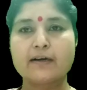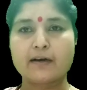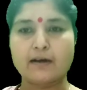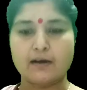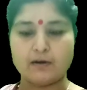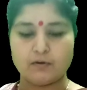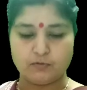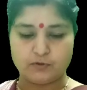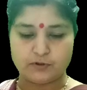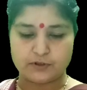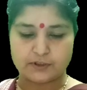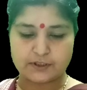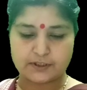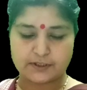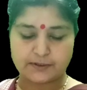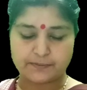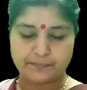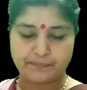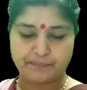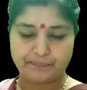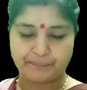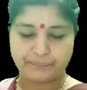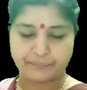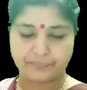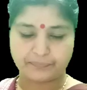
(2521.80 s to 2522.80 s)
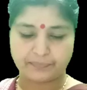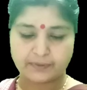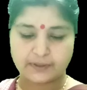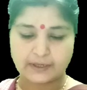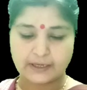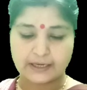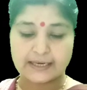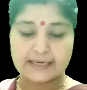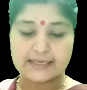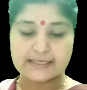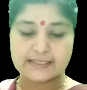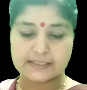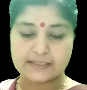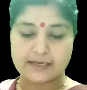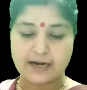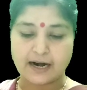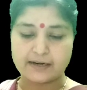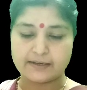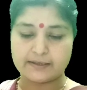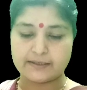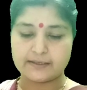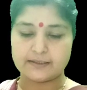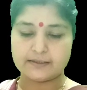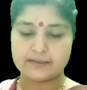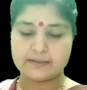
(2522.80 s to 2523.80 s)
ground. He
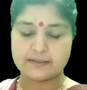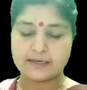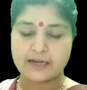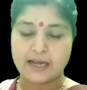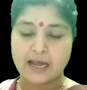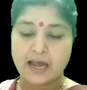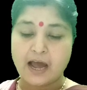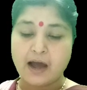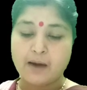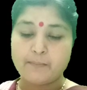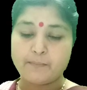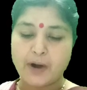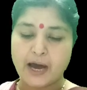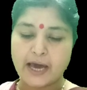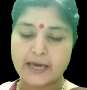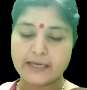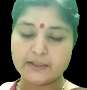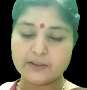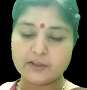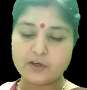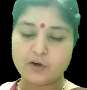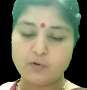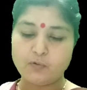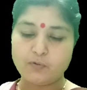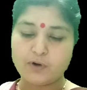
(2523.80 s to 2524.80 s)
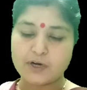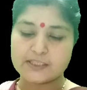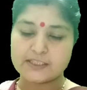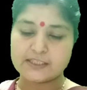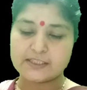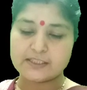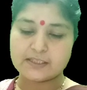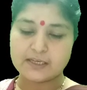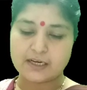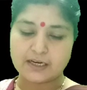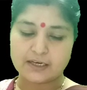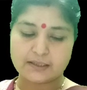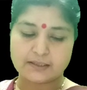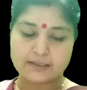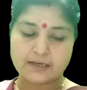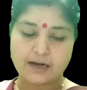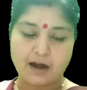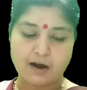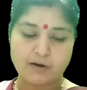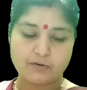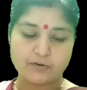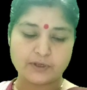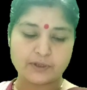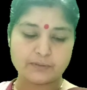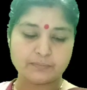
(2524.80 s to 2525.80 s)
started. Mahendra was jerked
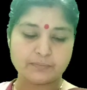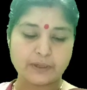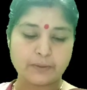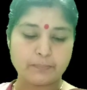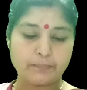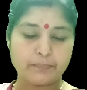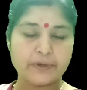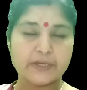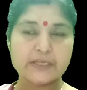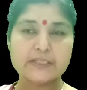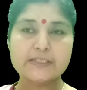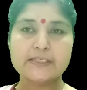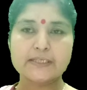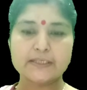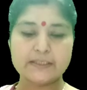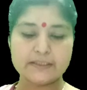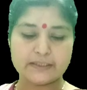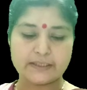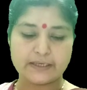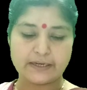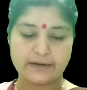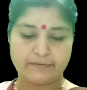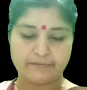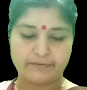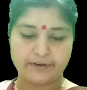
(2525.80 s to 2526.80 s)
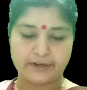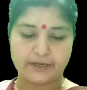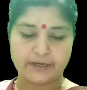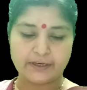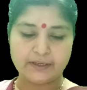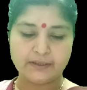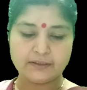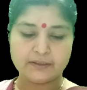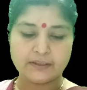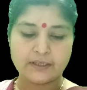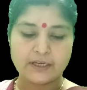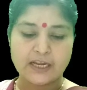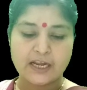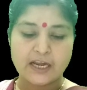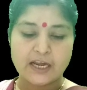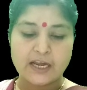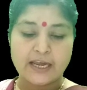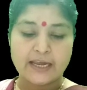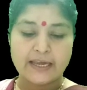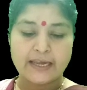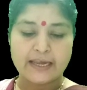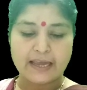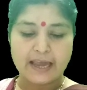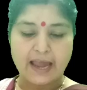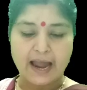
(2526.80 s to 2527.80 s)
out of the pleasant reverie
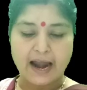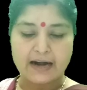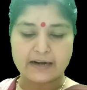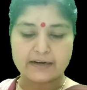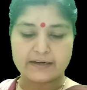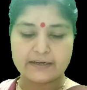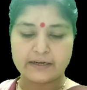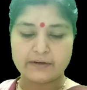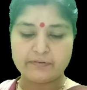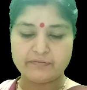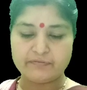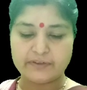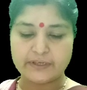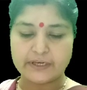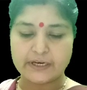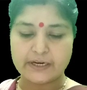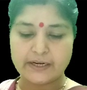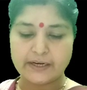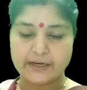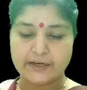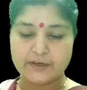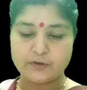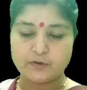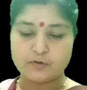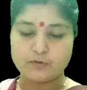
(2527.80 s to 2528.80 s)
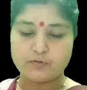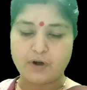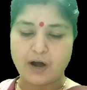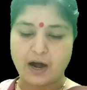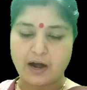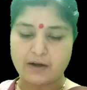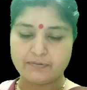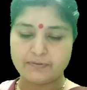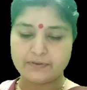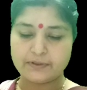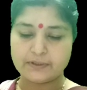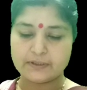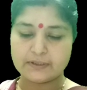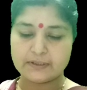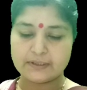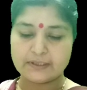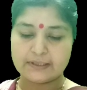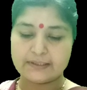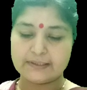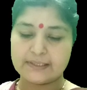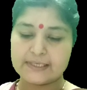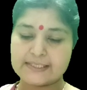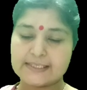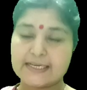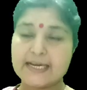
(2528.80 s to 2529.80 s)
he had drifted into after
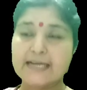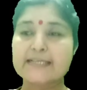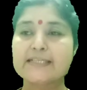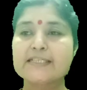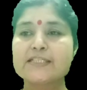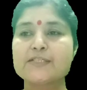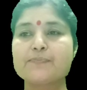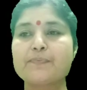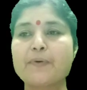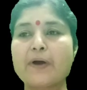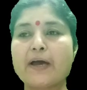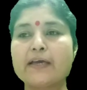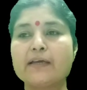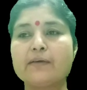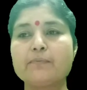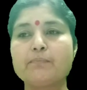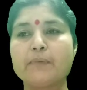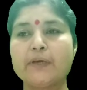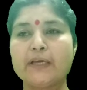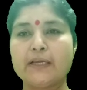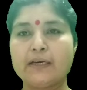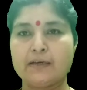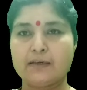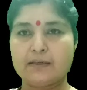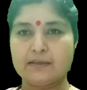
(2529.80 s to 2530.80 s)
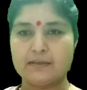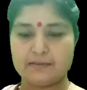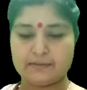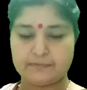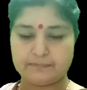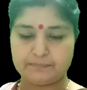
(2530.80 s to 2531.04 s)
the satisfying meal.